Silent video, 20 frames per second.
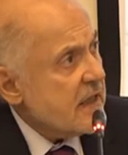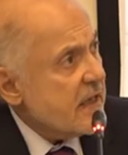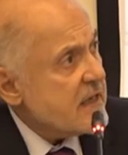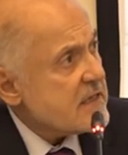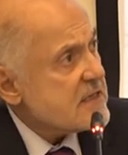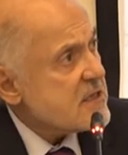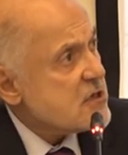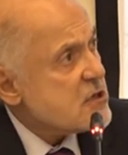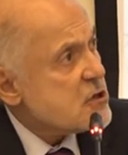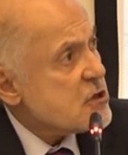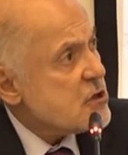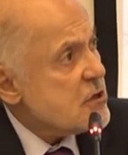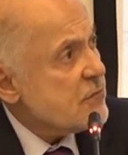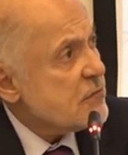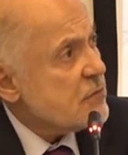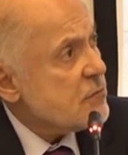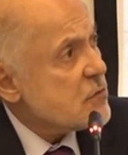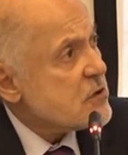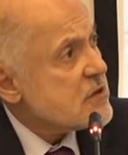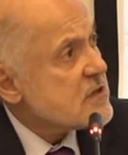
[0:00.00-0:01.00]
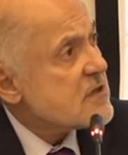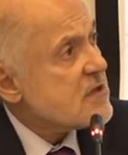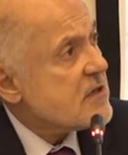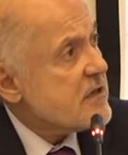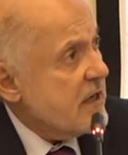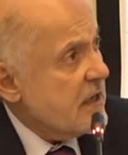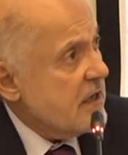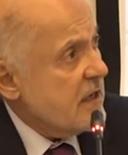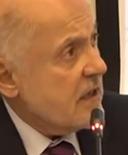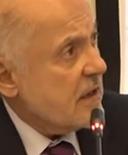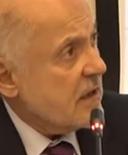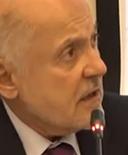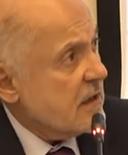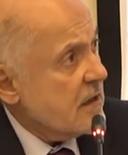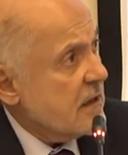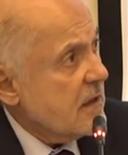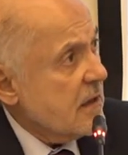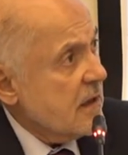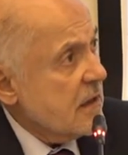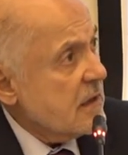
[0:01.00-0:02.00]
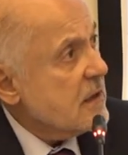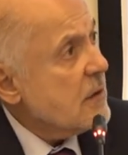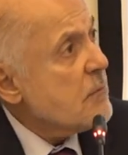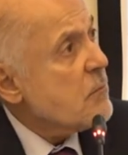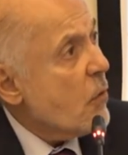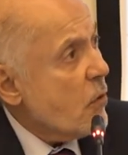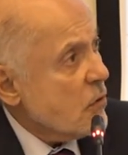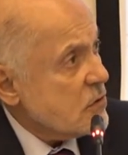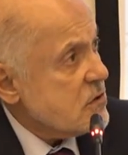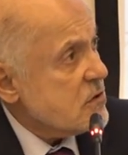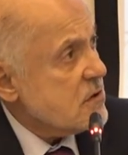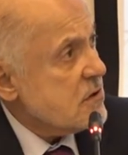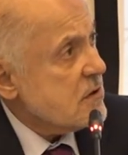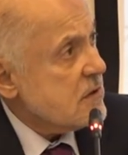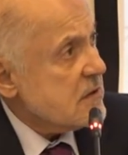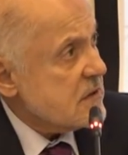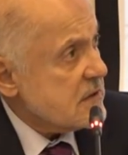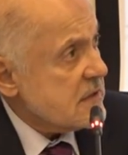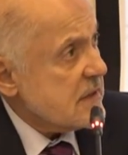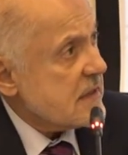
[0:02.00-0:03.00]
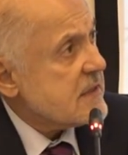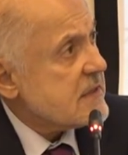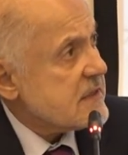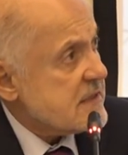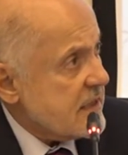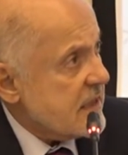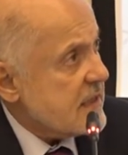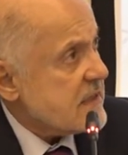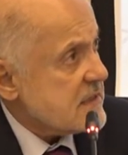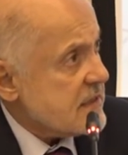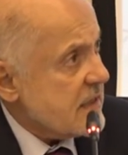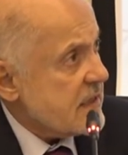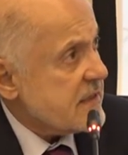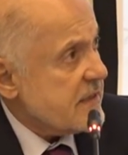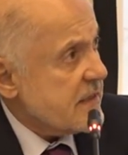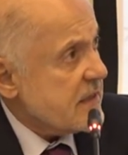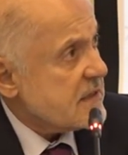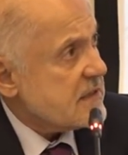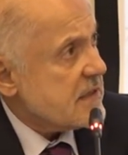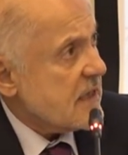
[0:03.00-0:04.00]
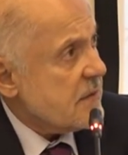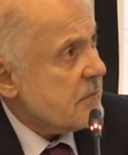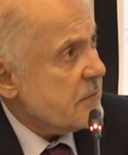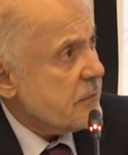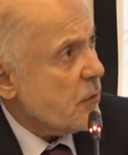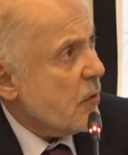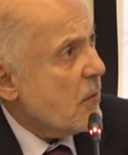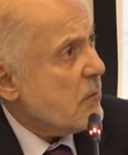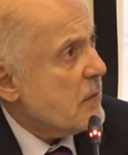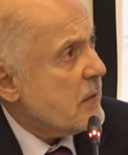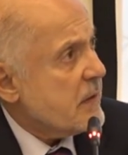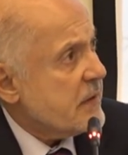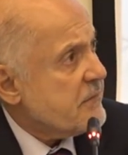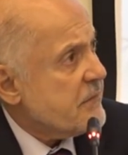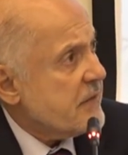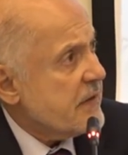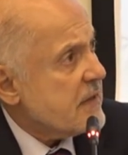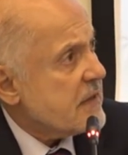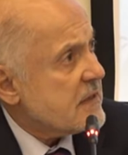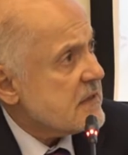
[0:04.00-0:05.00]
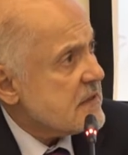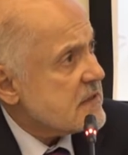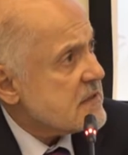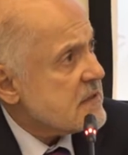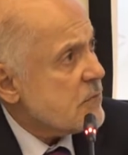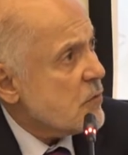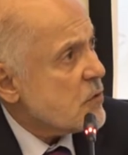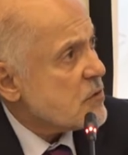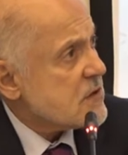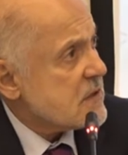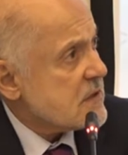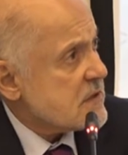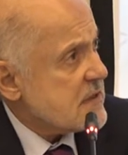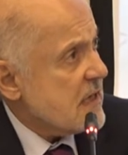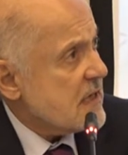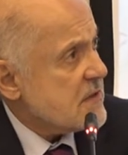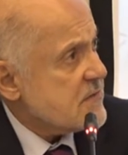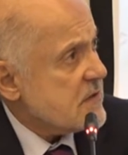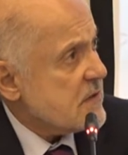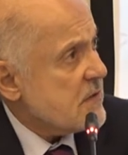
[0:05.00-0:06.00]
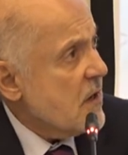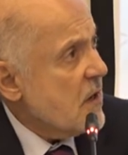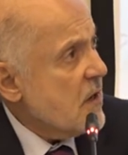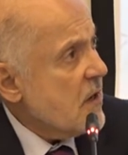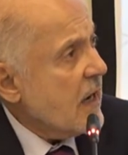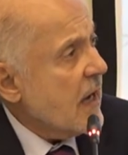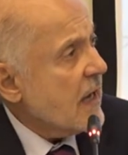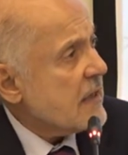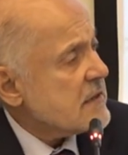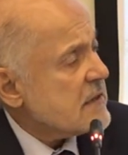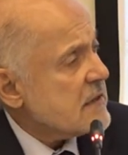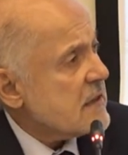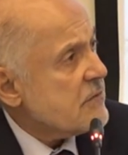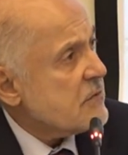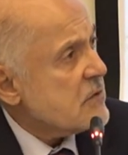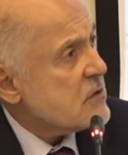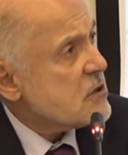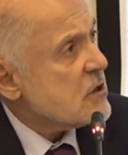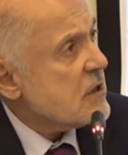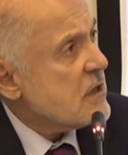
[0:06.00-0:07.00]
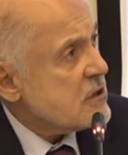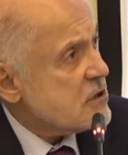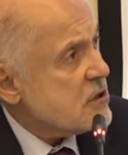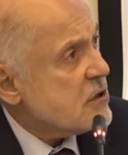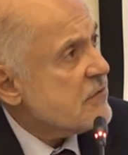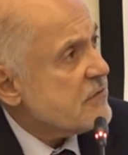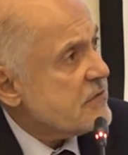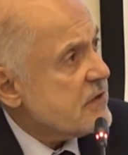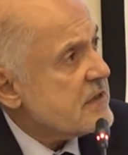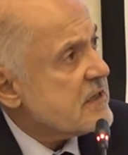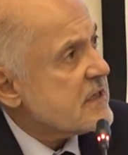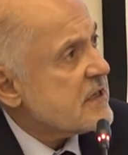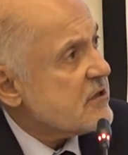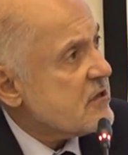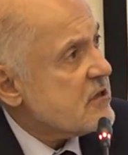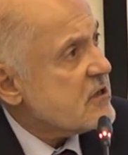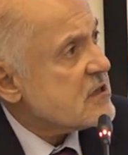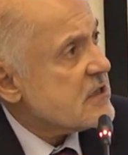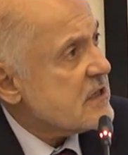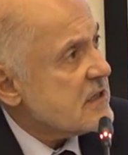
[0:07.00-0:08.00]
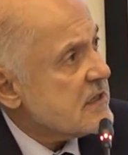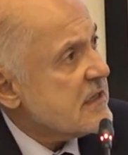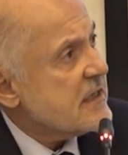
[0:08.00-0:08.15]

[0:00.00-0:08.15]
has achieved with screening the most success. I think probably Finland is the most successful country which achieved a decrease in